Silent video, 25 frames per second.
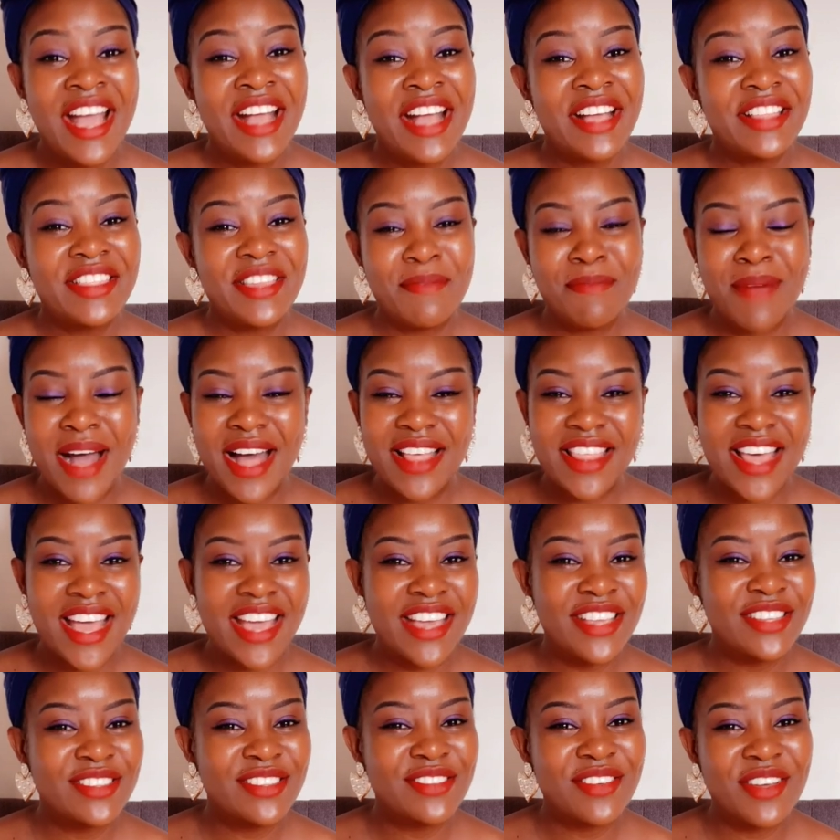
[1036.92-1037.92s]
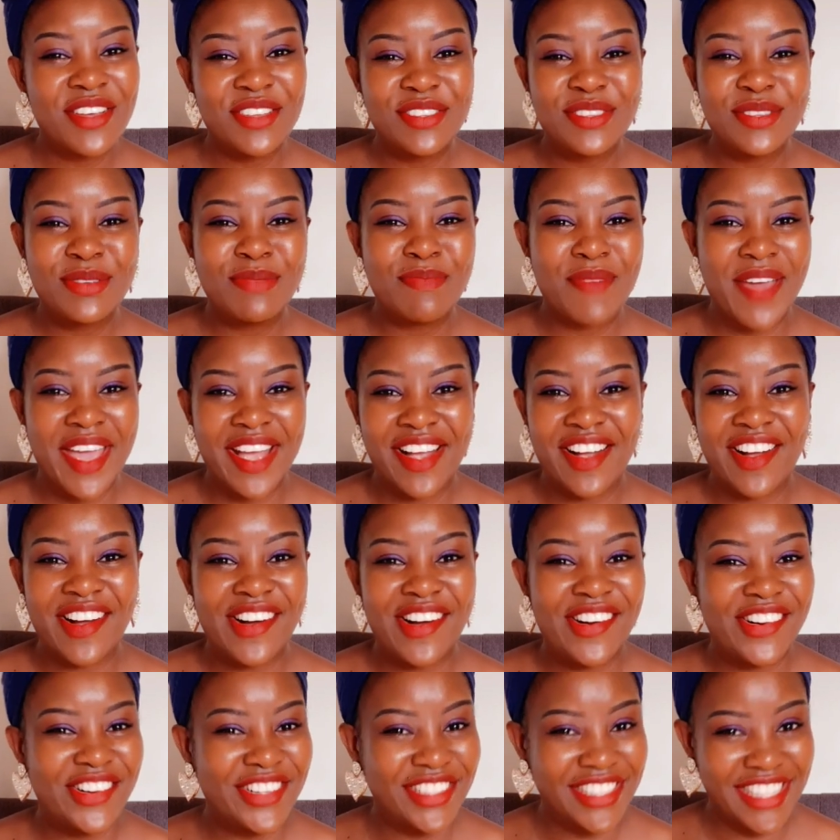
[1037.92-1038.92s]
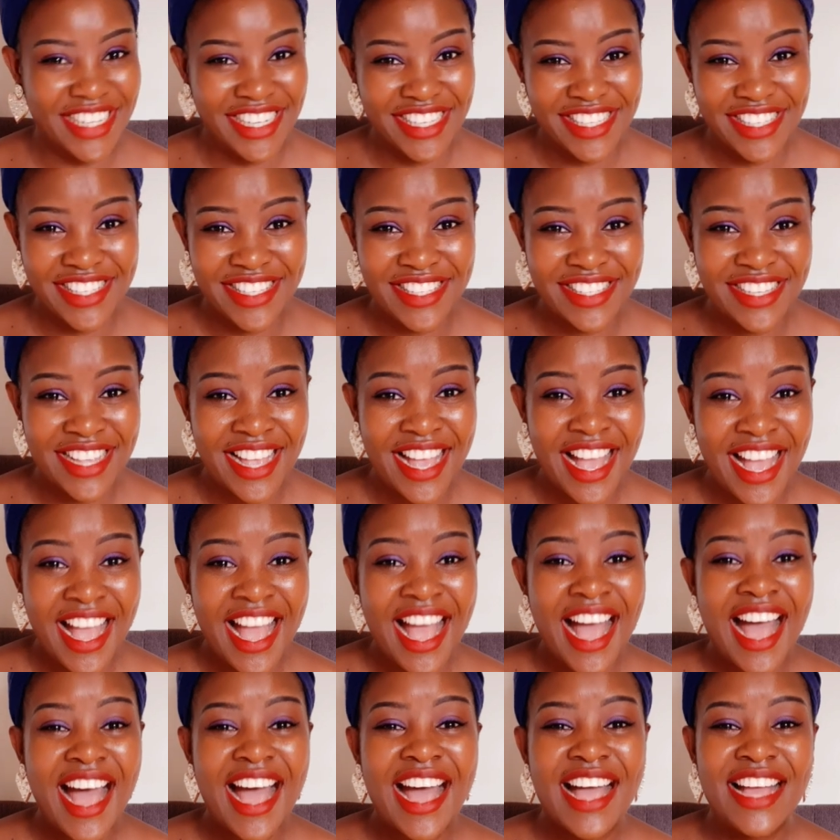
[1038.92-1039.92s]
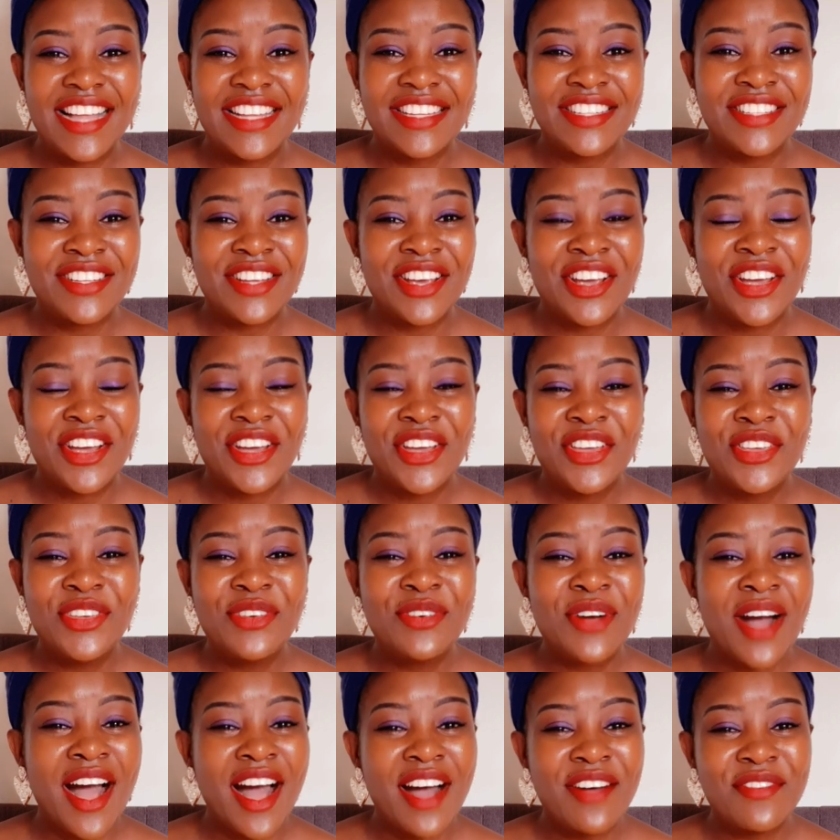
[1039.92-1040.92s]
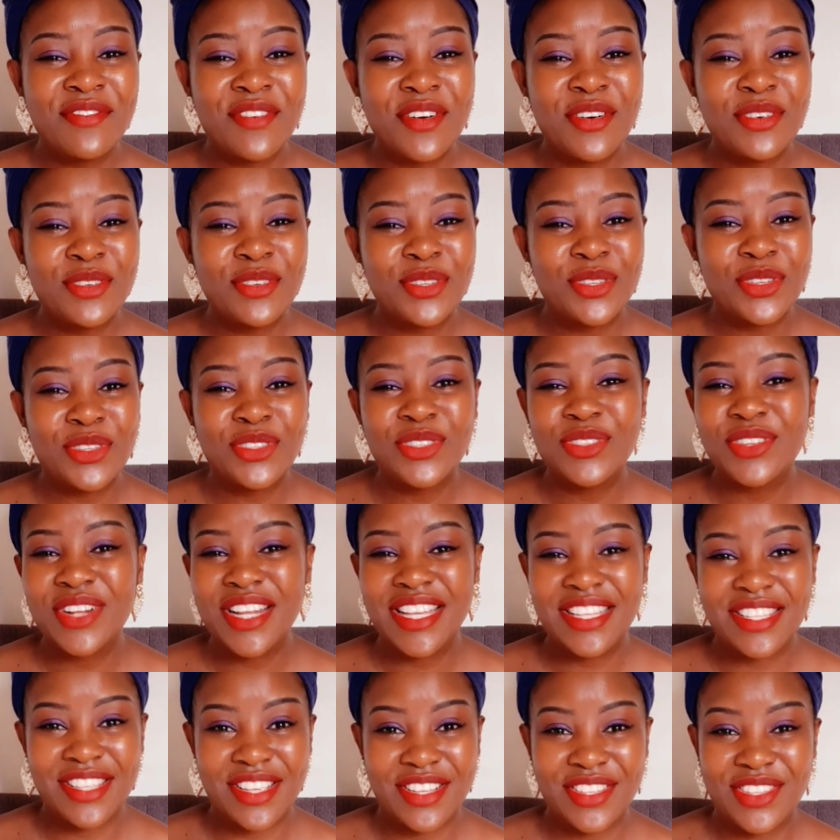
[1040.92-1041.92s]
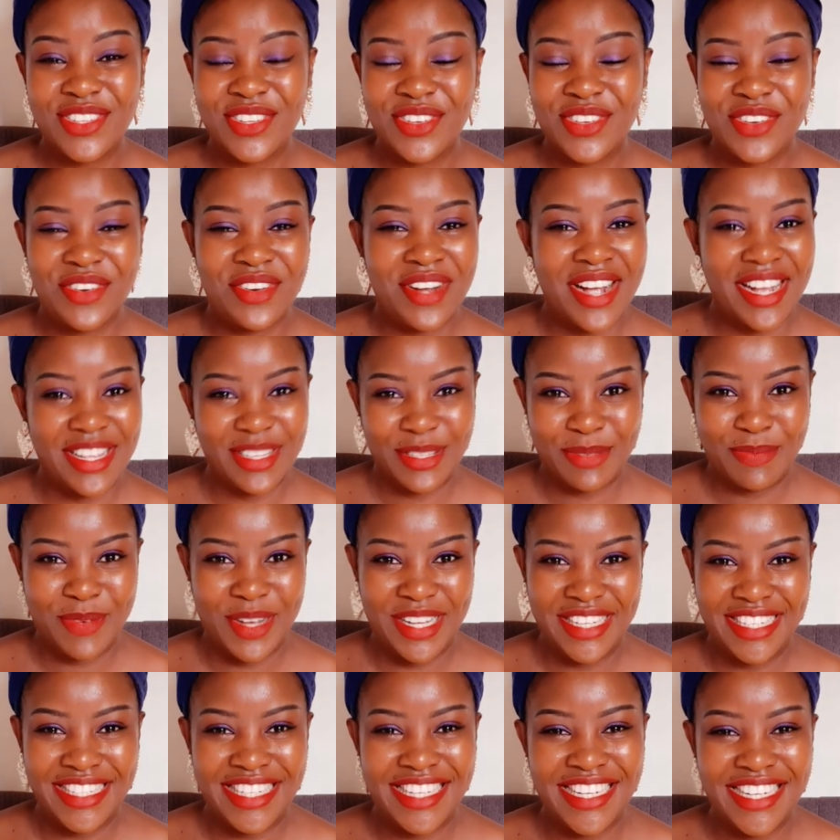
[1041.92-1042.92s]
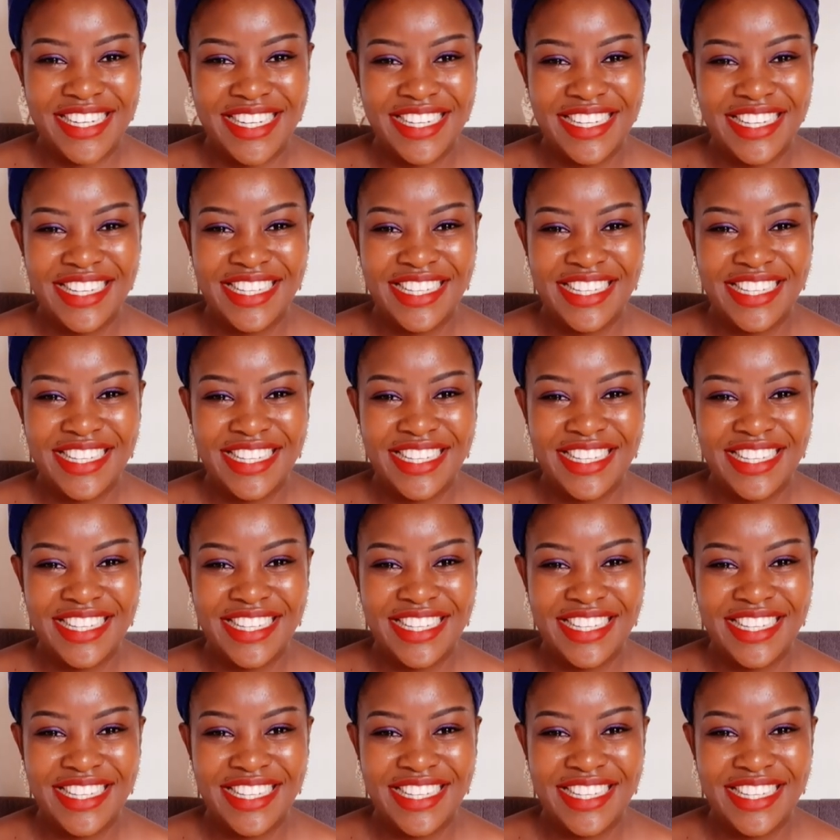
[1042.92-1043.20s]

the mother is going to make orders and you have also to listen to your husband